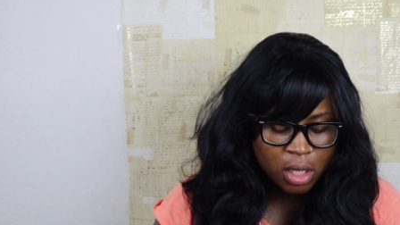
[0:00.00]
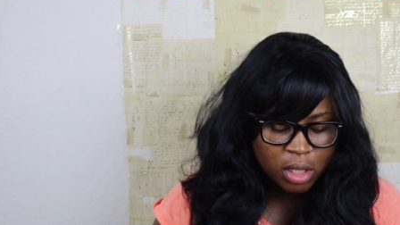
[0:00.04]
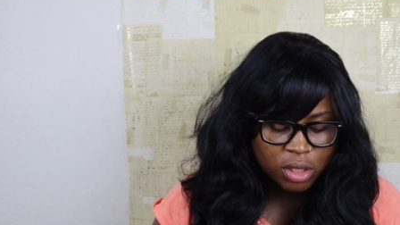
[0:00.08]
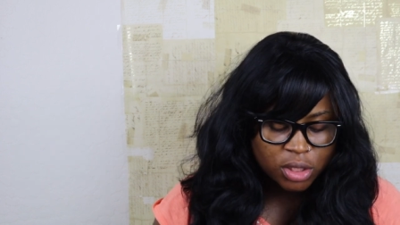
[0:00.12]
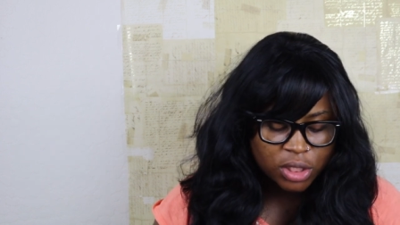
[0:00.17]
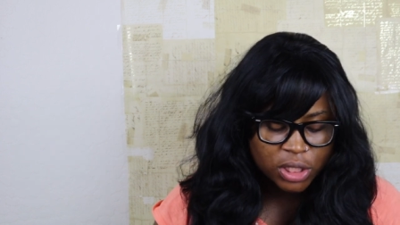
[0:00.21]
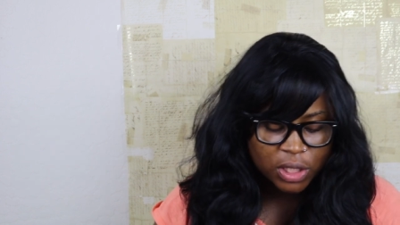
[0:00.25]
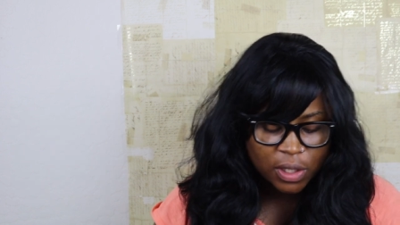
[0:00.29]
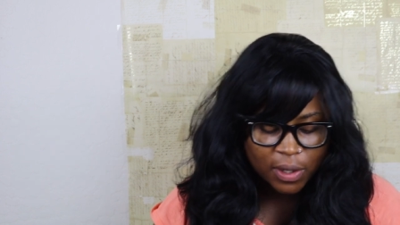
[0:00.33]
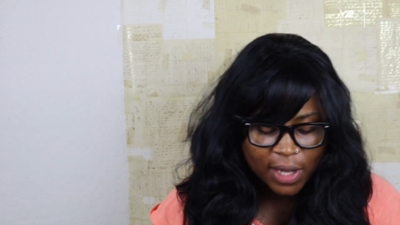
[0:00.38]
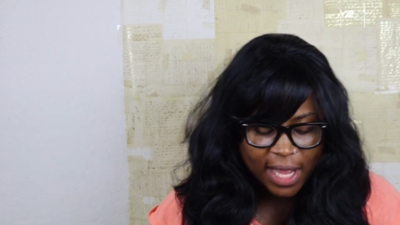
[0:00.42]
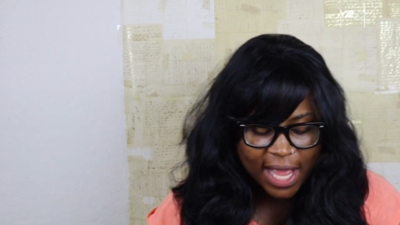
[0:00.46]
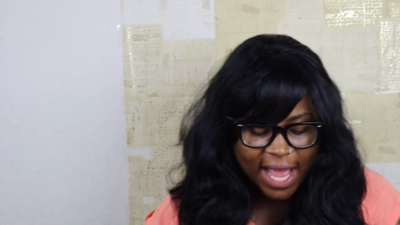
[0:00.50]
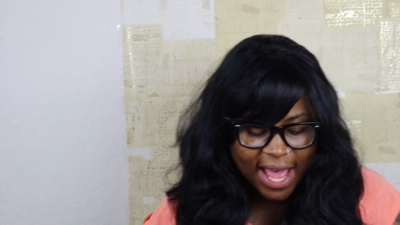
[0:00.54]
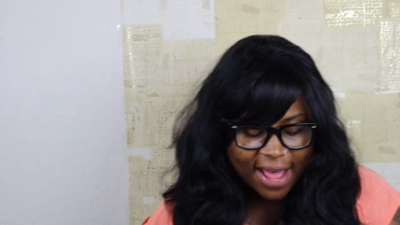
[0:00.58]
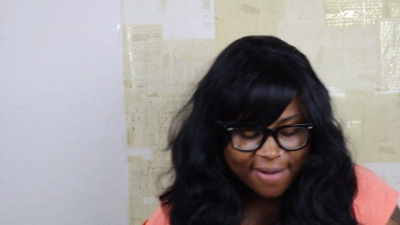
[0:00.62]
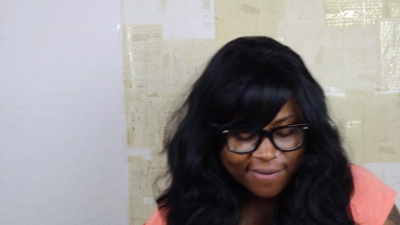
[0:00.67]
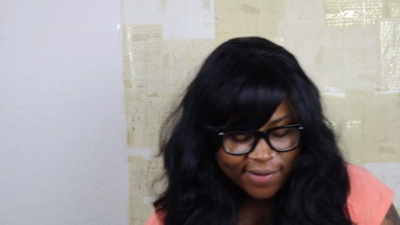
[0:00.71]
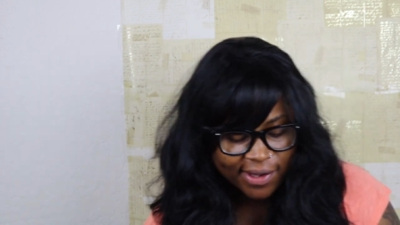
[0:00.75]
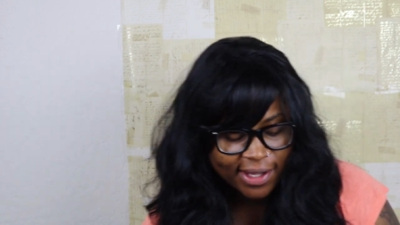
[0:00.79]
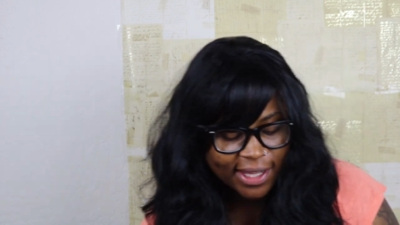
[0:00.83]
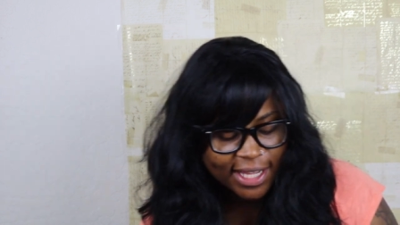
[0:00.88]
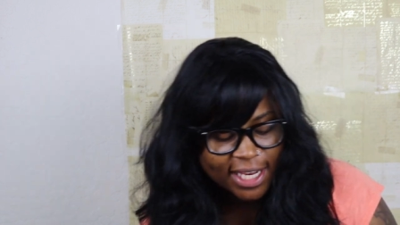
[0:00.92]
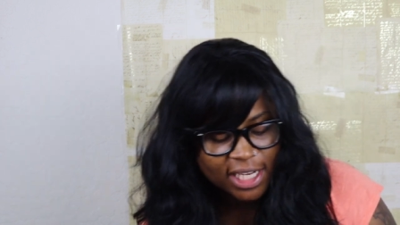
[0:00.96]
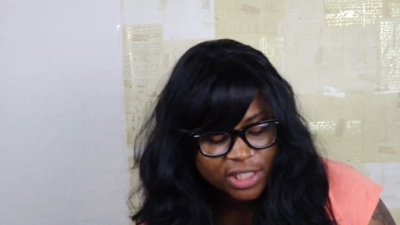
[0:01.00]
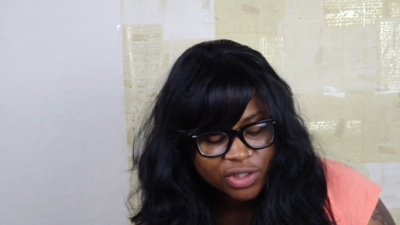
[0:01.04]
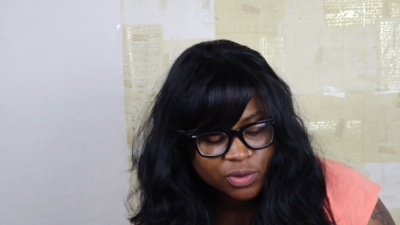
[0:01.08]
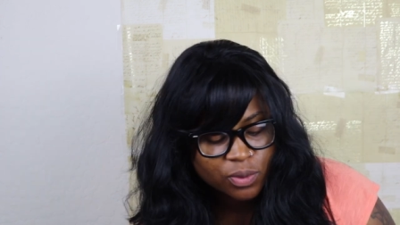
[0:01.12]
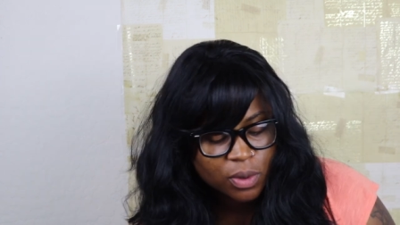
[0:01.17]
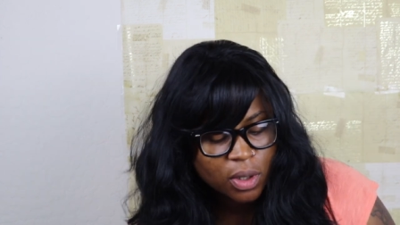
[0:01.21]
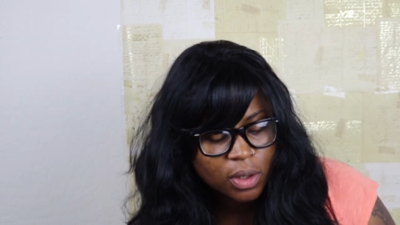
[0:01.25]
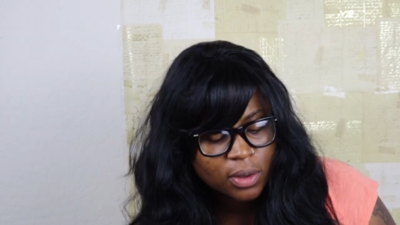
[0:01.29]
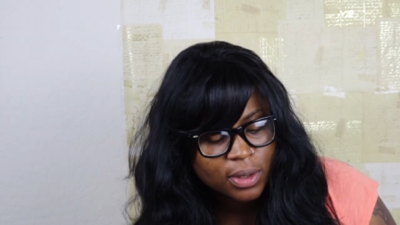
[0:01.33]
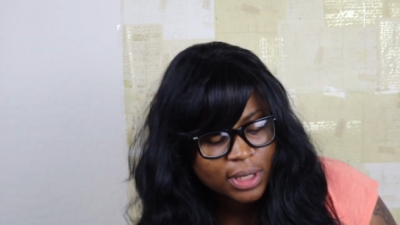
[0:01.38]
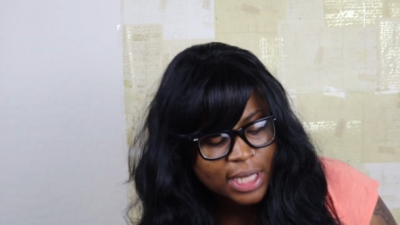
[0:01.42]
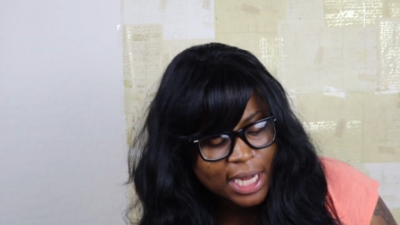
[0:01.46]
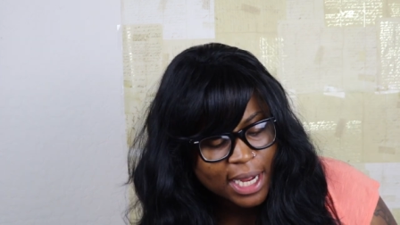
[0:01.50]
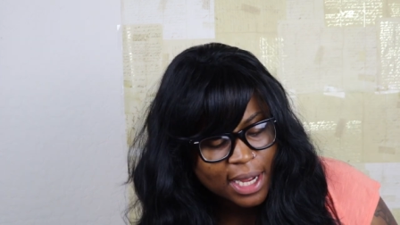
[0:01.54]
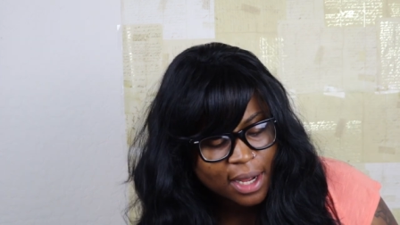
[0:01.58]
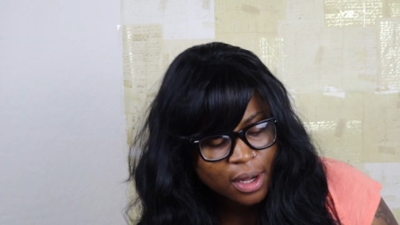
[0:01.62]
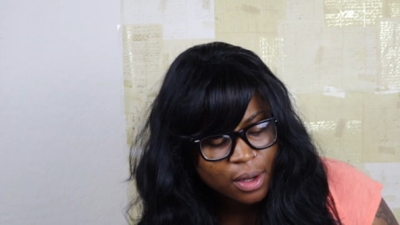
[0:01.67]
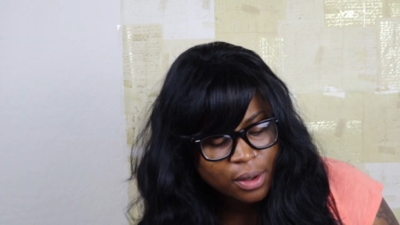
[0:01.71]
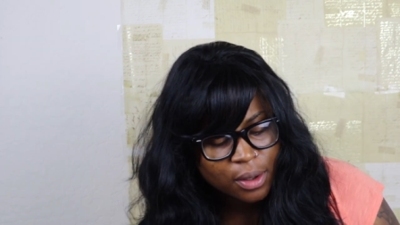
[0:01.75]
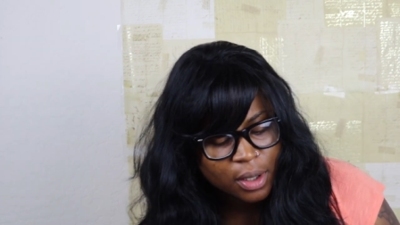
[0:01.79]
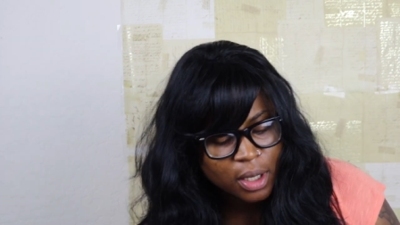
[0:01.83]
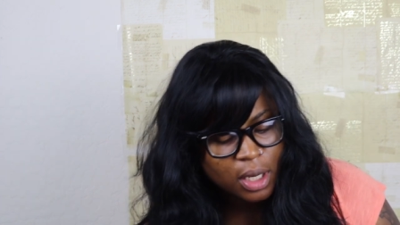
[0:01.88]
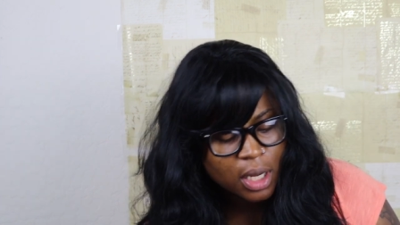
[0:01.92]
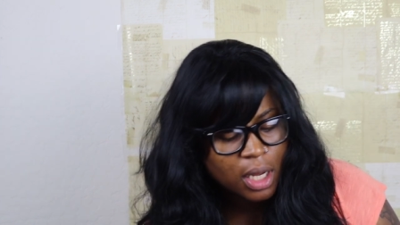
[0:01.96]
So I have a list wrote
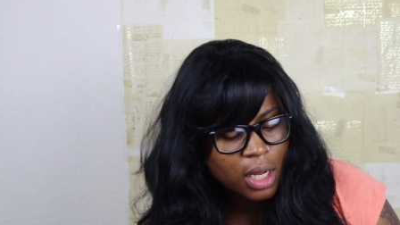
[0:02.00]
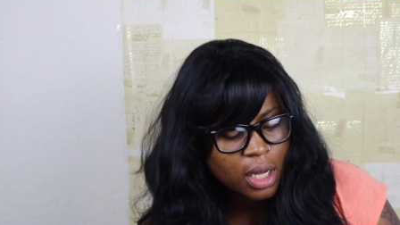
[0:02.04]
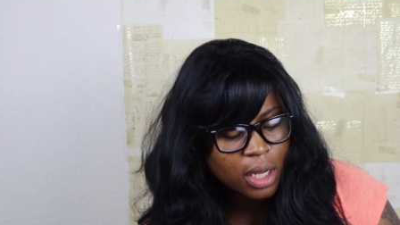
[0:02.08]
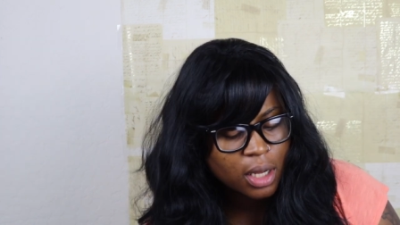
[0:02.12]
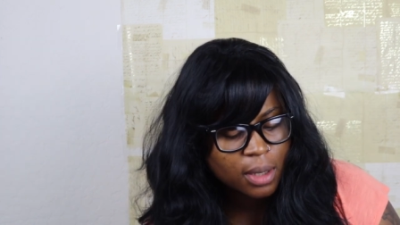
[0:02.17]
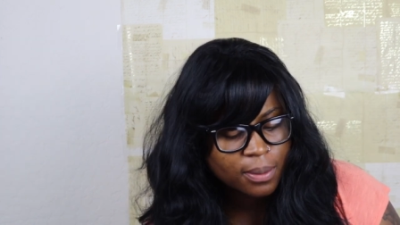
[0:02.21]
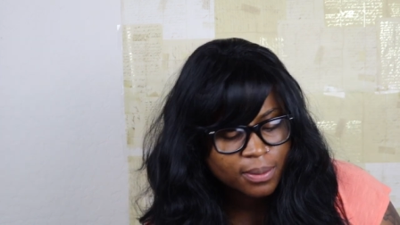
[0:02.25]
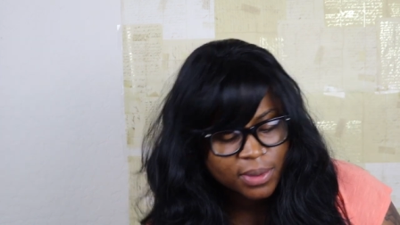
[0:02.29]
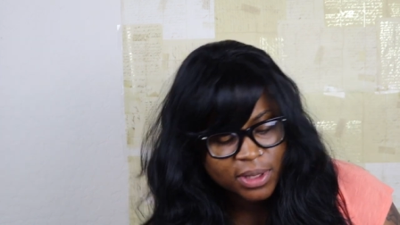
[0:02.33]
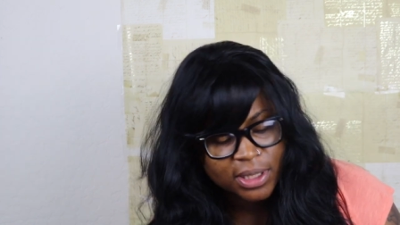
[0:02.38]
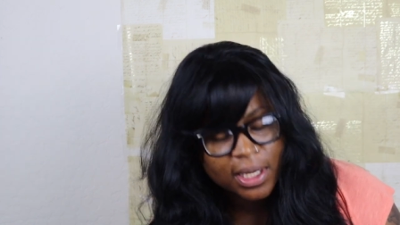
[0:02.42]
down.